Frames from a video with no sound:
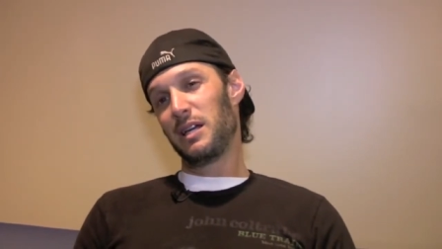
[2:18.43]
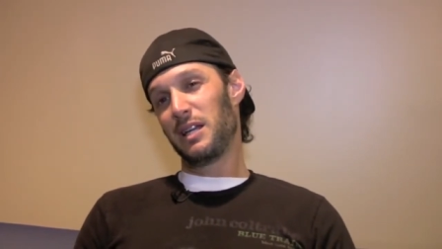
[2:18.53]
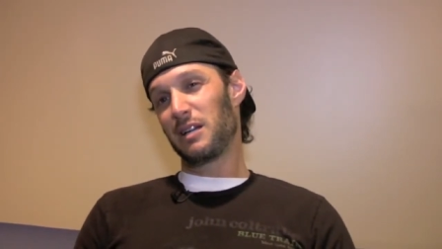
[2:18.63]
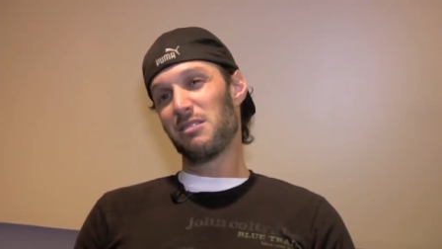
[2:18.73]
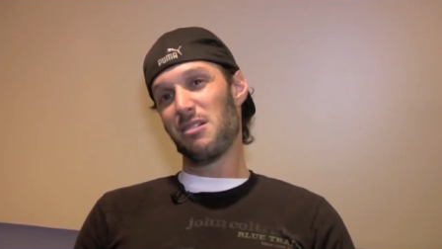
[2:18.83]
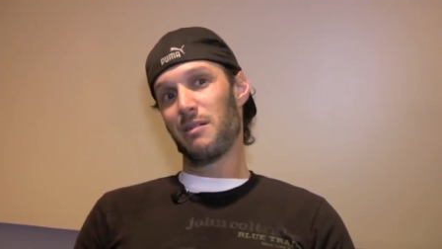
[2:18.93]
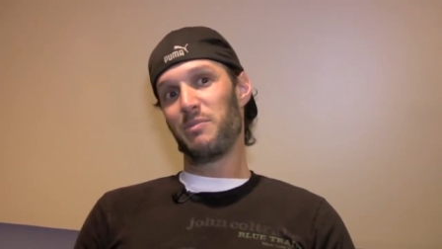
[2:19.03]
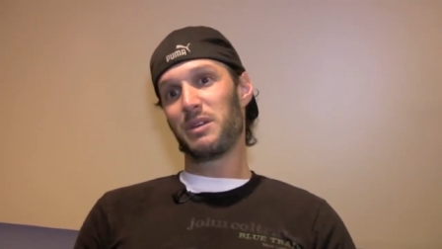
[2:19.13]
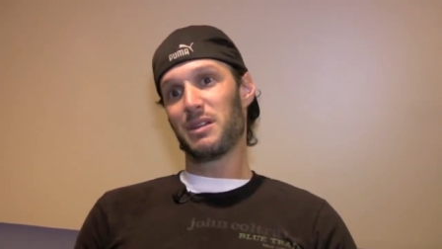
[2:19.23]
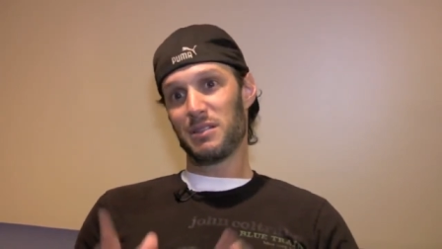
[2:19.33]
in a club
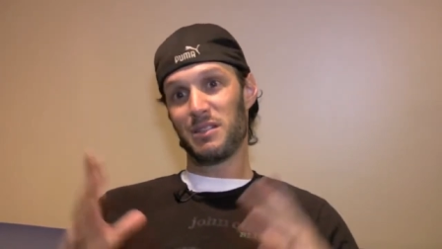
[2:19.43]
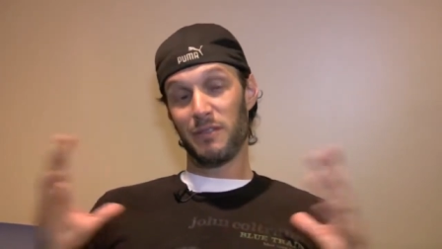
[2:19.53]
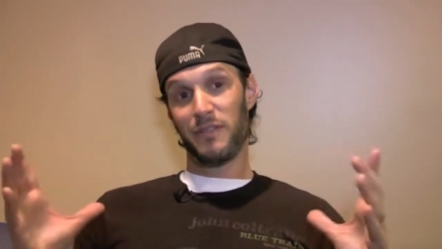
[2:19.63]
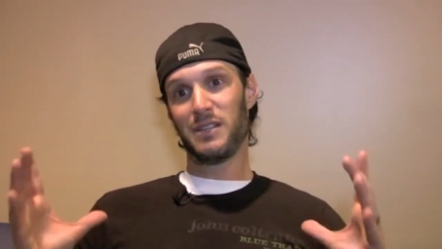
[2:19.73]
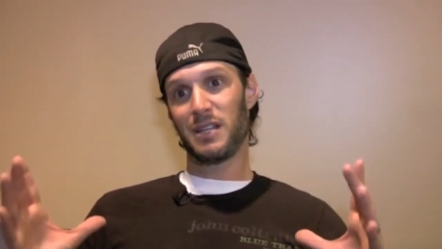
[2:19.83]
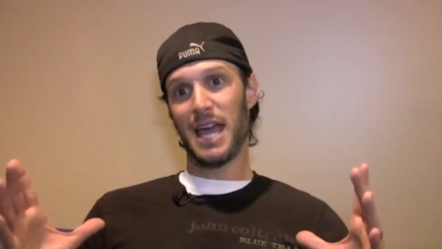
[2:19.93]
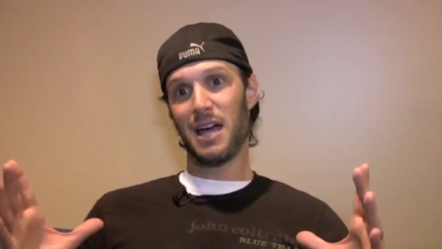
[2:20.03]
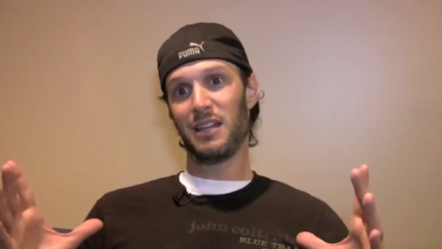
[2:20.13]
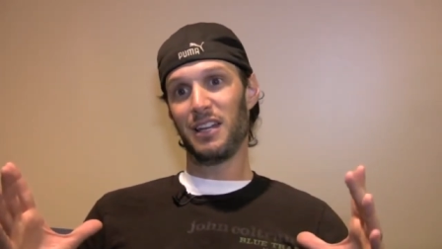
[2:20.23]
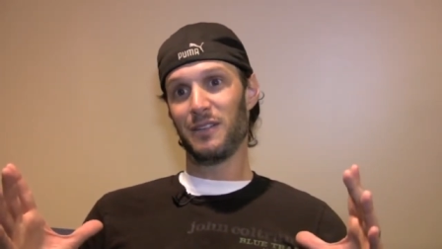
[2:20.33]
because the
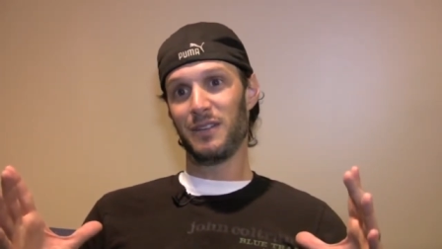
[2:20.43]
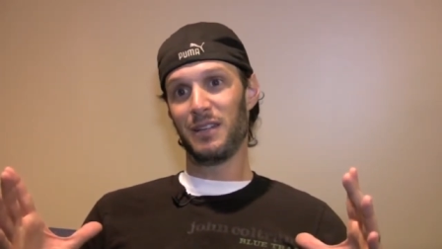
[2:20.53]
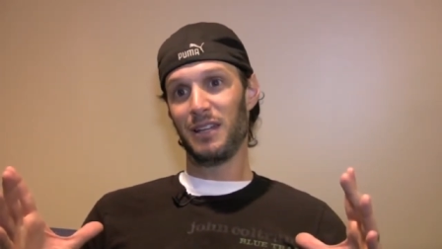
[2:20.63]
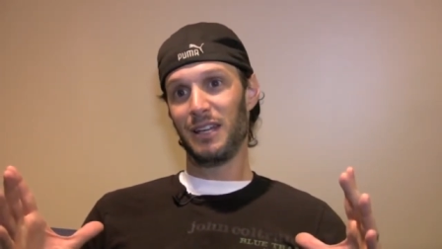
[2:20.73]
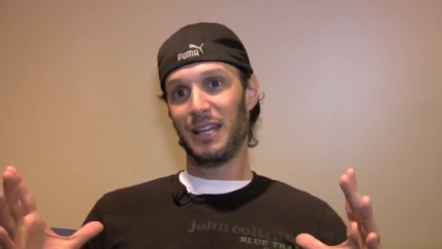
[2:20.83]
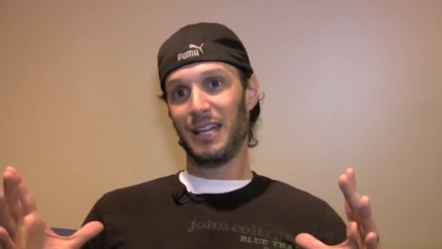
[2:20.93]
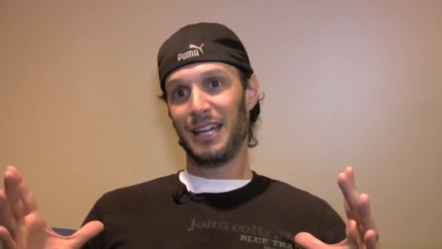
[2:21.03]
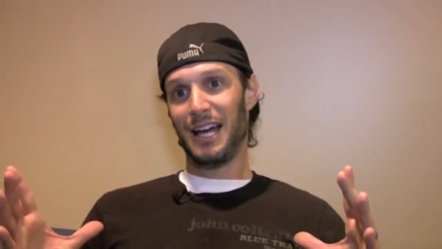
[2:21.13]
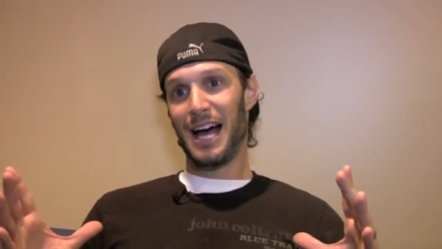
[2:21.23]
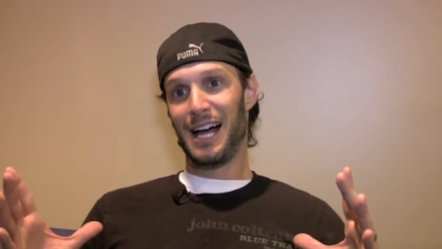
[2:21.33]
physicality of it
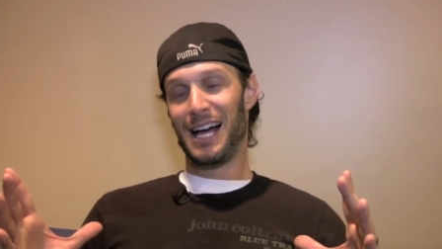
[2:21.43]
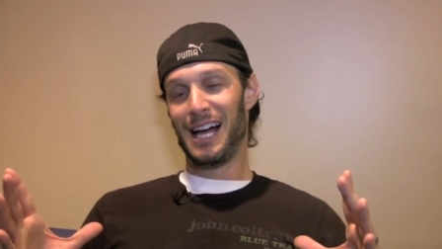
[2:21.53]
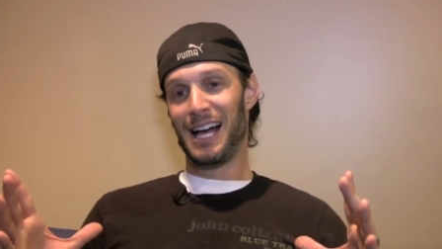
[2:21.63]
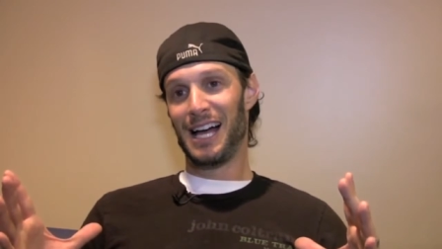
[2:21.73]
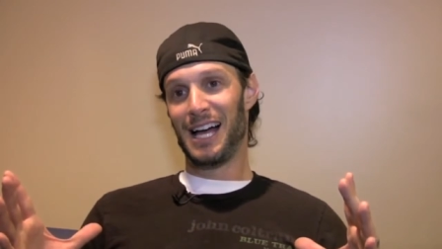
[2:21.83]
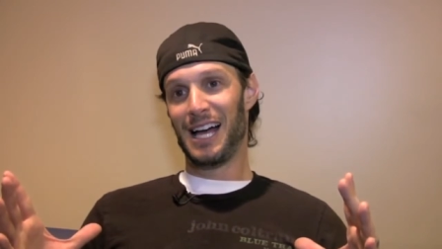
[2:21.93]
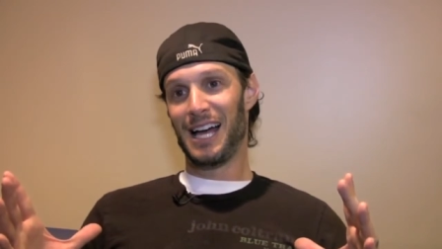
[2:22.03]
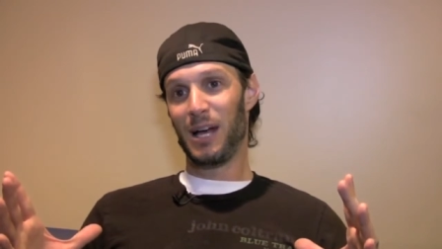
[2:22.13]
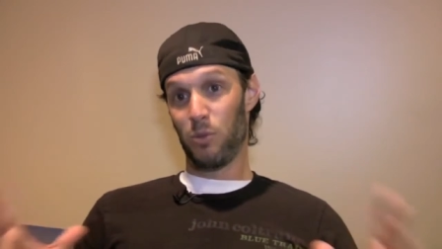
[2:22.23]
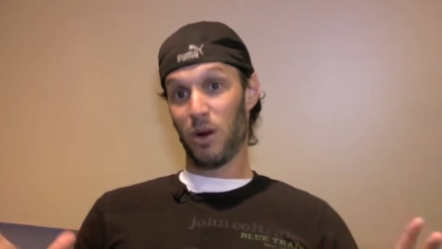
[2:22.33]

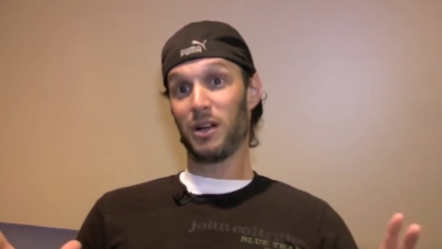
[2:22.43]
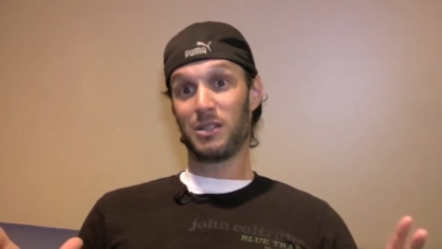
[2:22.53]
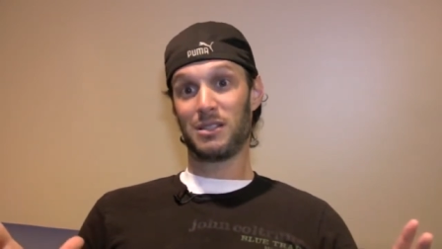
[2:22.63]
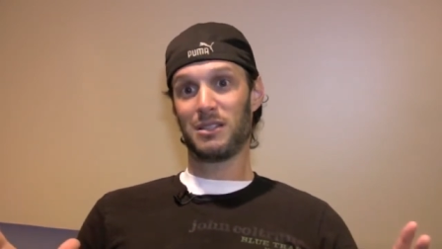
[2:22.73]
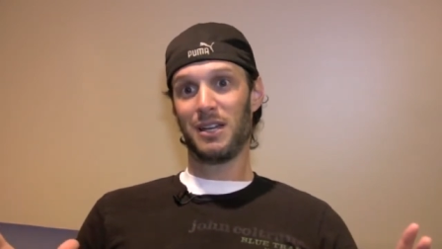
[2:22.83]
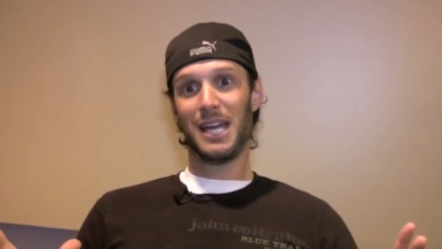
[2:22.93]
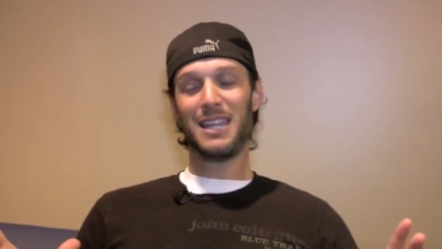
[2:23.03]
uh, works.